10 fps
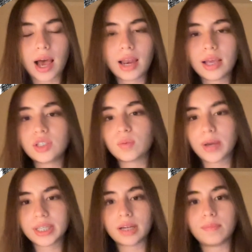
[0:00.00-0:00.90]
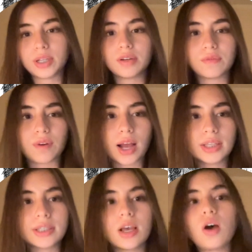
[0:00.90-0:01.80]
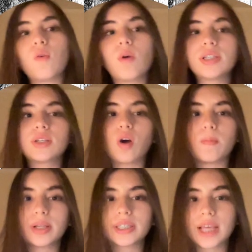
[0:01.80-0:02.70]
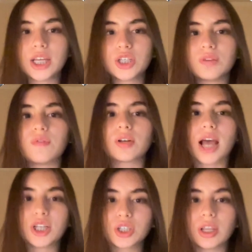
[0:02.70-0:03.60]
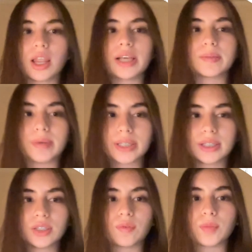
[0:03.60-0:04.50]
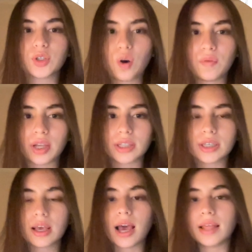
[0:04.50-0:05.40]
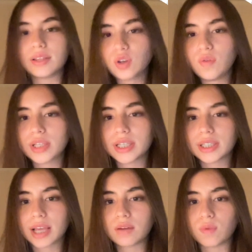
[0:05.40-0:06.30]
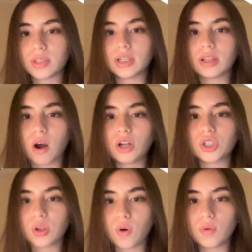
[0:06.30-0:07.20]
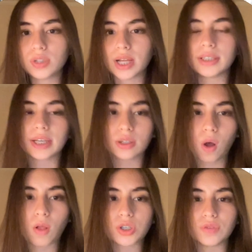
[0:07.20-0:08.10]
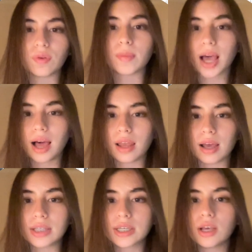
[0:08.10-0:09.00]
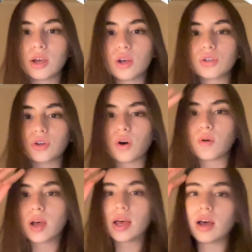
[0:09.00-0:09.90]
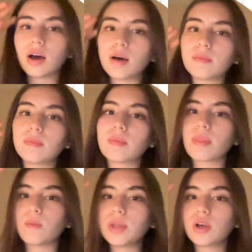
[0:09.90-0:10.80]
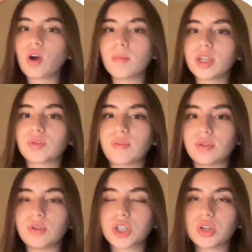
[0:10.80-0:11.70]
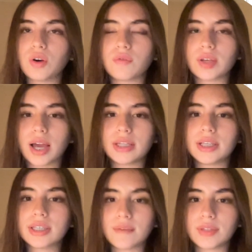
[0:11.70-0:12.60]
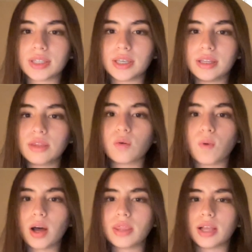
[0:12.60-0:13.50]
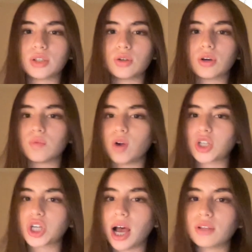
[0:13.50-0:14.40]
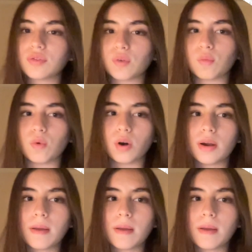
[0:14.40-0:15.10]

so basically Britain and France, wanted compensation for nationalized business from the Soviets, and the Soviets instead wanted large loans and technology from the Allies. So with the Communist Revolution of 1917, the one that took Russia out of the war,